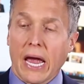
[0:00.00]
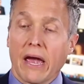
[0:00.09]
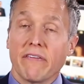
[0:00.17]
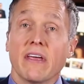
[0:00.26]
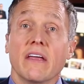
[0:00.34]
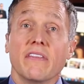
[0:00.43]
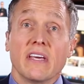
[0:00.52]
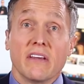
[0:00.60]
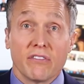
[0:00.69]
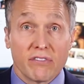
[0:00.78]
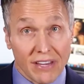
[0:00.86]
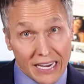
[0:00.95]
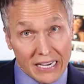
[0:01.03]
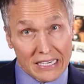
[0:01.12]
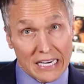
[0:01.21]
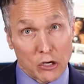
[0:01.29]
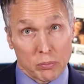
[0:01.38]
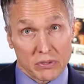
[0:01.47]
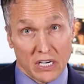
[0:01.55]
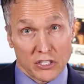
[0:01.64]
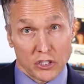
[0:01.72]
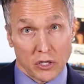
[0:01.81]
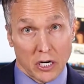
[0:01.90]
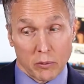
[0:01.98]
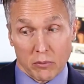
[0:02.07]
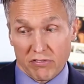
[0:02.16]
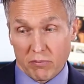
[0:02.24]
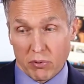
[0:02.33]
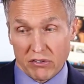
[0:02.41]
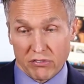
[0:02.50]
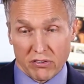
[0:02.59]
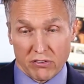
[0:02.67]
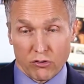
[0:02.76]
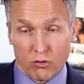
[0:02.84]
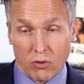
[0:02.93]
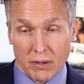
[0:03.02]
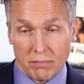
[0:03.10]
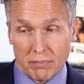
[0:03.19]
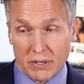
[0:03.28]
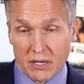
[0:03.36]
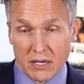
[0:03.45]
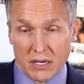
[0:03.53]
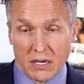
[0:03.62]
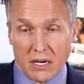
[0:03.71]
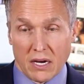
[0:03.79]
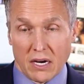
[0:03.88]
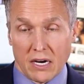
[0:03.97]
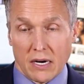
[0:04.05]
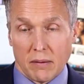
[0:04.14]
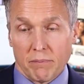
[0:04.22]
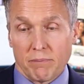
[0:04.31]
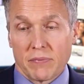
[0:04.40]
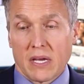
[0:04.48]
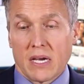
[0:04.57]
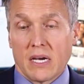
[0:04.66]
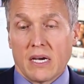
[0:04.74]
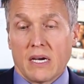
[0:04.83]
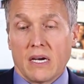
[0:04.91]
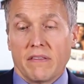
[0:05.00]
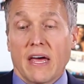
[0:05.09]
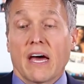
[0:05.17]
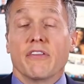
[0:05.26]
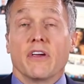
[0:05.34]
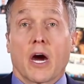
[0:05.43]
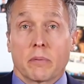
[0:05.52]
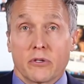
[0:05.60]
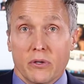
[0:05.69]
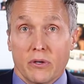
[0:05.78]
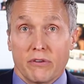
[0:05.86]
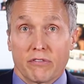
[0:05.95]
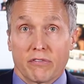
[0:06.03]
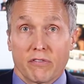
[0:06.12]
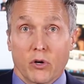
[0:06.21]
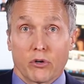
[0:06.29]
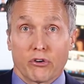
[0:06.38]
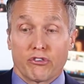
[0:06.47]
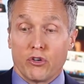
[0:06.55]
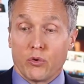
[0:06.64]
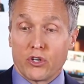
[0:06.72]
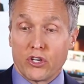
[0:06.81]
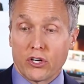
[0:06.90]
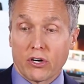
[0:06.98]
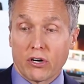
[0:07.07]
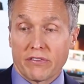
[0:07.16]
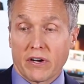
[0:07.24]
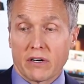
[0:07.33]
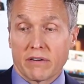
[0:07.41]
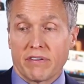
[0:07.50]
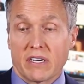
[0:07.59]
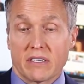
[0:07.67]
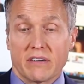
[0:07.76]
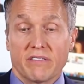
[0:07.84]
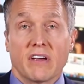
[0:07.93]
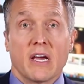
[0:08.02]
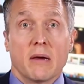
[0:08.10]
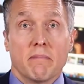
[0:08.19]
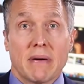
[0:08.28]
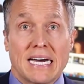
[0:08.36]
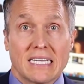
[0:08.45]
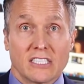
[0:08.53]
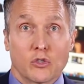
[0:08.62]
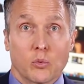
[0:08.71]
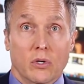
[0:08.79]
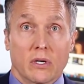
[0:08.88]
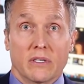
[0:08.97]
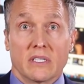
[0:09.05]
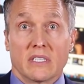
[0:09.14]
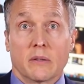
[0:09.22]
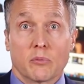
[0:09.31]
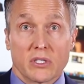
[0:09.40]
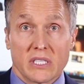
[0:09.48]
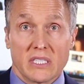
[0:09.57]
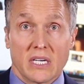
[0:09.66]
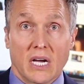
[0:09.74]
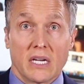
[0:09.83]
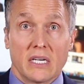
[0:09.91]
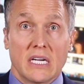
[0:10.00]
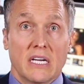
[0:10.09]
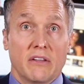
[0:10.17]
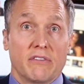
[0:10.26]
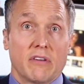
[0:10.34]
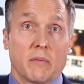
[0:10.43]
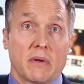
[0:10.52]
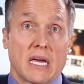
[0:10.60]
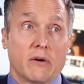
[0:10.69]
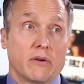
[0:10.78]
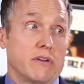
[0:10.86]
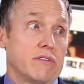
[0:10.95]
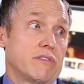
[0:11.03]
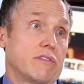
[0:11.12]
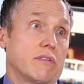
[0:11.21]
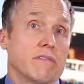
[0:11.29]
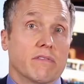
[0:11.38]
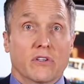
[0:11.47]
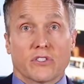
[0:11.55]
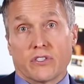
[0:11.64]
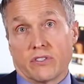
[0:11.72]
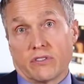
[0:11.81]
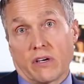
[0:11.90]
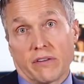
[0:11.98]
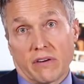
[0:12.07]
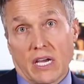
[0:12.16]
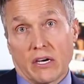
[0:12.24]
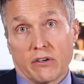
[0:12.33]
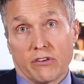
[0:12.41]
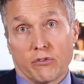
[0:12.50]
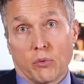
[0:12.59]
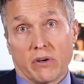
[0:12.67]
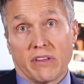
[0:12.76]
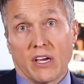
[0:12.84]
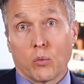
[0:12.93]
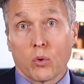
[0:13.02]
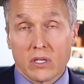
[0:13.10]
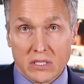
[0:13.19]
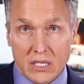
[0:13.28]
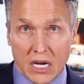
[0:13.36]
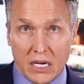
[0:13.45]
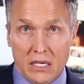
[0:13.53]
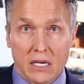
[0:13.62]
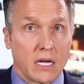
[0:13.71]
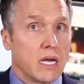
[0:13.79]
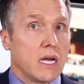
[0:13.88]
And then the second equal protection argument from President Trump, that the opportunities for voters to cure their defective ballots were deliberately done in some counties versus other counties where they weren't done.